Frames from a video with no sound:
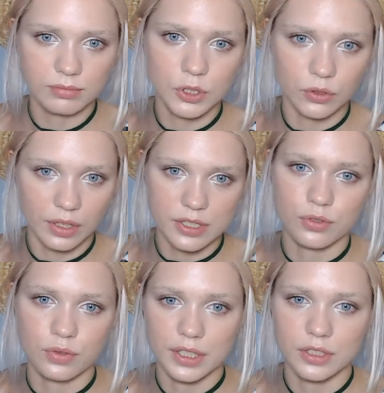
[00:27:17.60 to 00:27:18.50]
to the
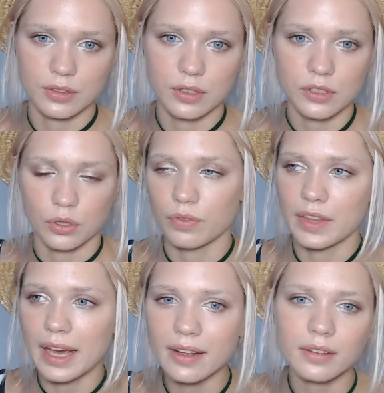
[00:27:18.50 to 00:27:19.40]
street. So
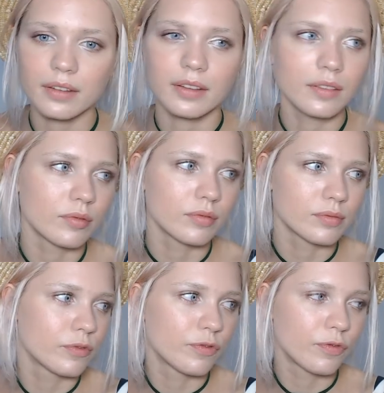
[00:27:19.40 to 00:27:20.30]
then
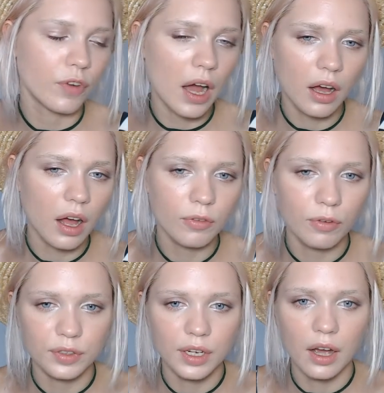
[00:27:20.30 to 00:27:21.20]
in half
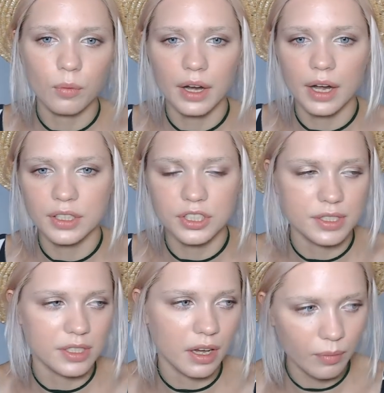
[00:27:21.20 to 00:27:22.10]
of an hour i
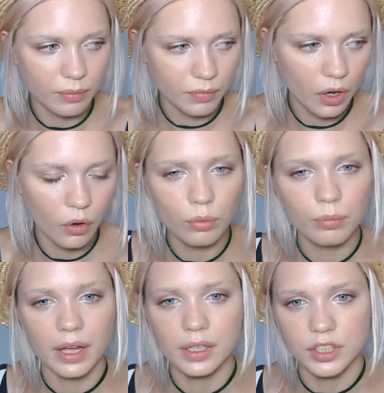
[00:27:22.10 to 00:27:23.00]
just come home
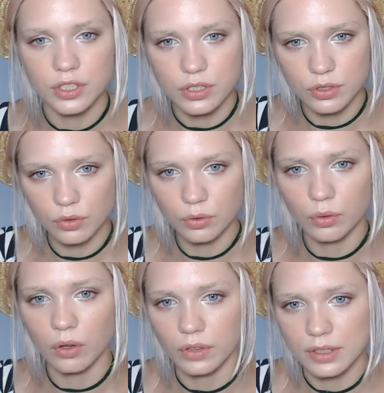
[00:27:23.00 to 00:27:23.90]
i just do
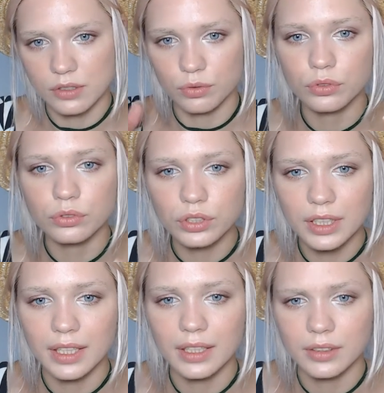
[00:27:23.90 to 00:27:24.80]
all this
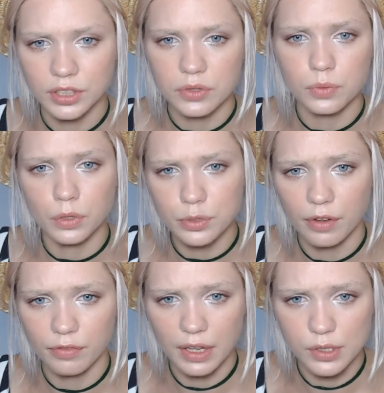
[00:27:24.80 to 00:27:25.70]
routine just wash
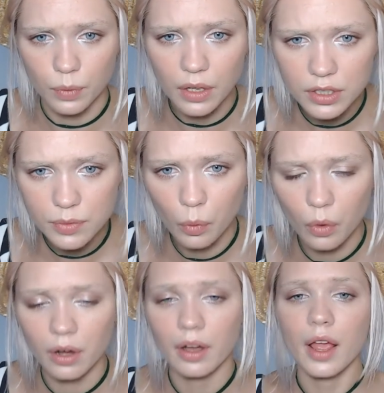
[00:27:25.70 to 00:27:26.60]
my face once
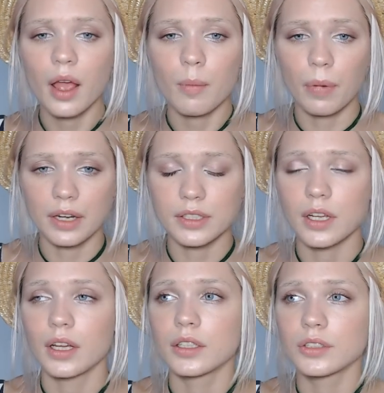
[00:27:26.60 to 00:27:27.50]
more but
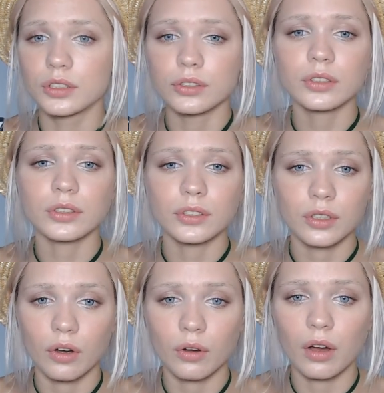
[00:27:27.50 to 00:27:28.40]
do not
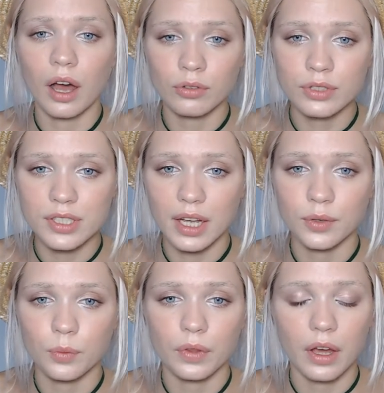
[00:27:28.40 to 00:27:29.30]
go
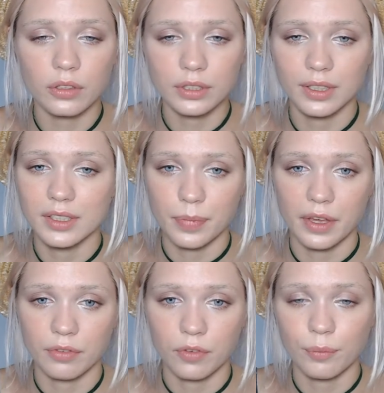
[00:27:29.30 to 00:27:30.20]
outside without an
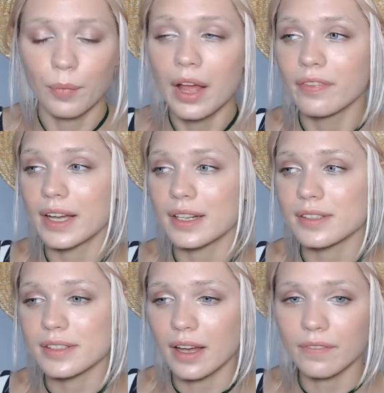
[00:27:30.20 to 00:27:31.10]
spf cream that is
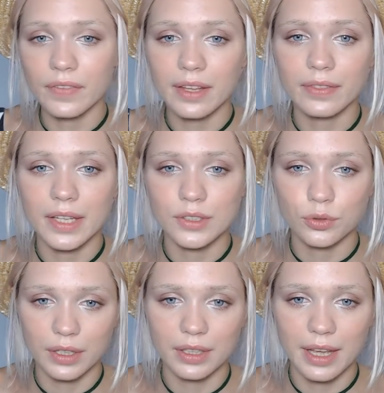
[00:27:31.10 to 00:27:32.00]
something that
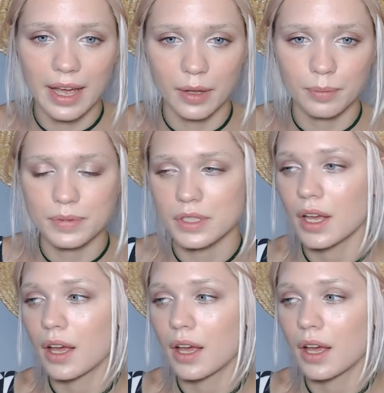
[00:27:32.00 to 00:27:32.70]
really helps